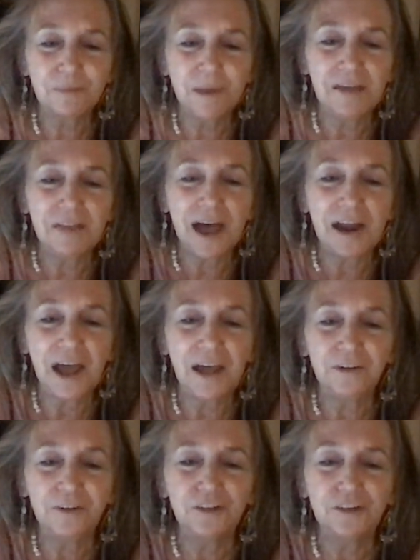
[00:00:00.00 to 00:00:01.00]
May that
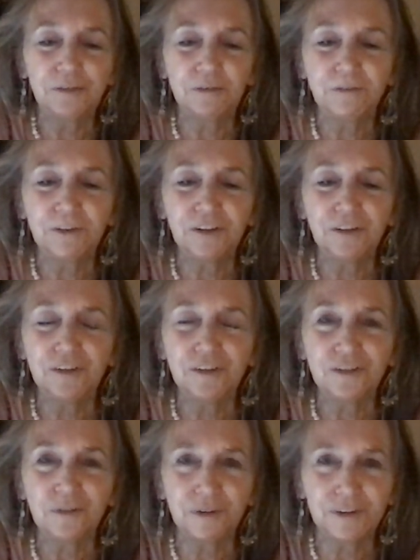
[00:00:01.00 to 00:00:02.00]
energy fill this
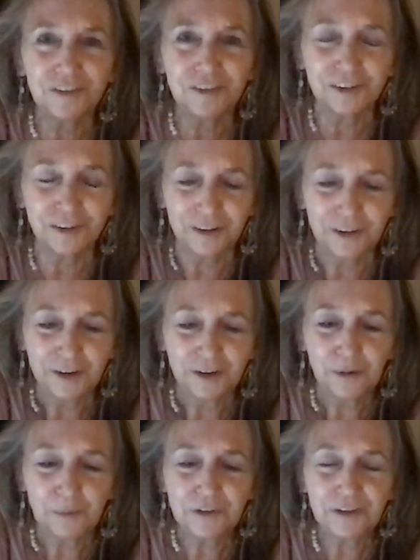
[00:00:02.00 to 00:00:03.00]
crystal
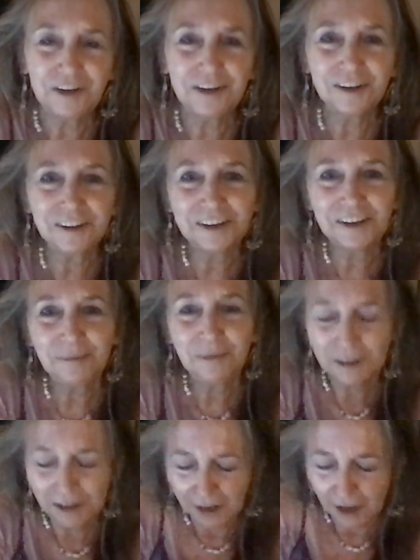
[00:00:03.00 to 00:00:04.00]
with healing
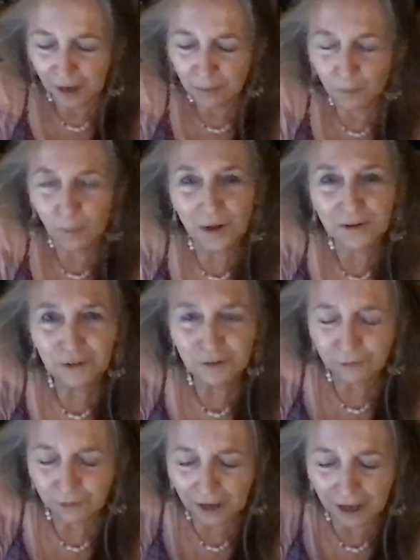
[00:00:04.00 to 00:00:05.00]
and
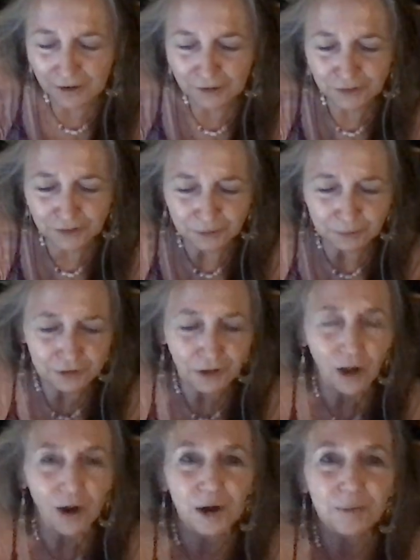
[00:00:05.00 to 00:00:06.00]
wonderful energy, with
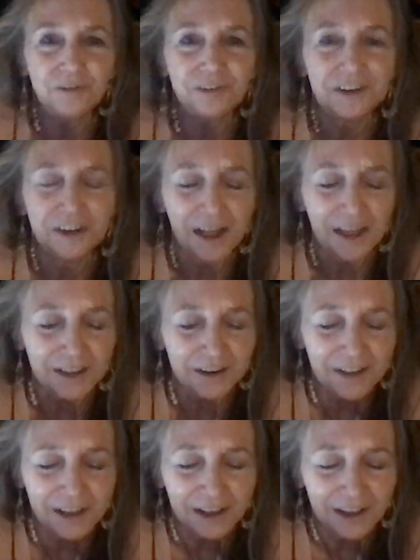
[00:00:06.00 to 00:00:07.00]
harm to
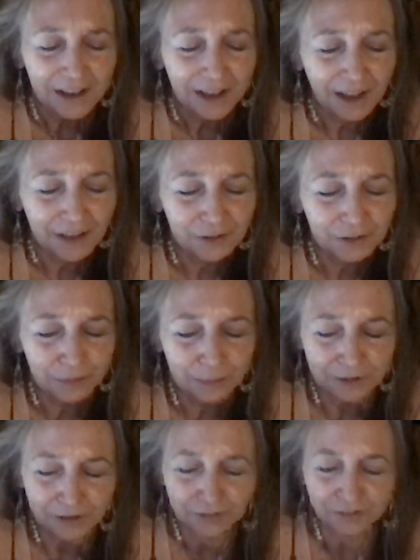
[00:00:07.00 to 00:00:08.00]
none and
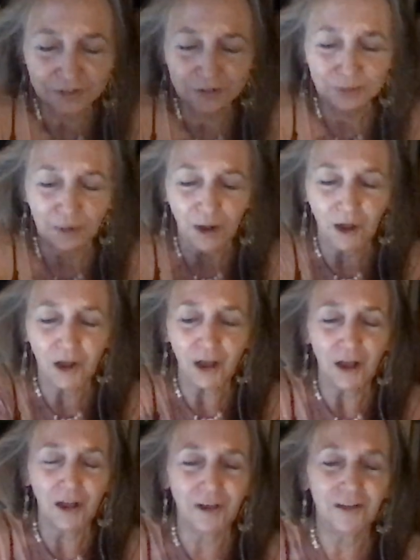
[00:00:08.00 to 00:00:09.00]
goodwill to
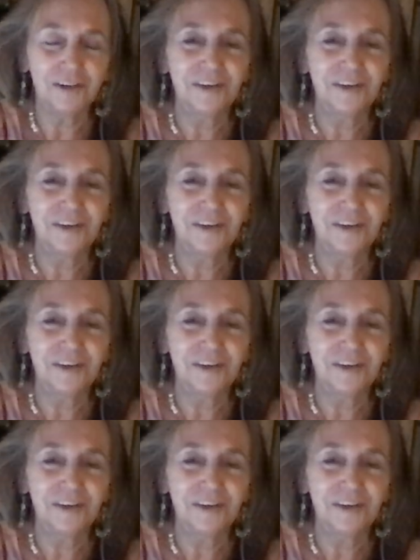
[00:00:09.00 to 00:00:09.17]
all.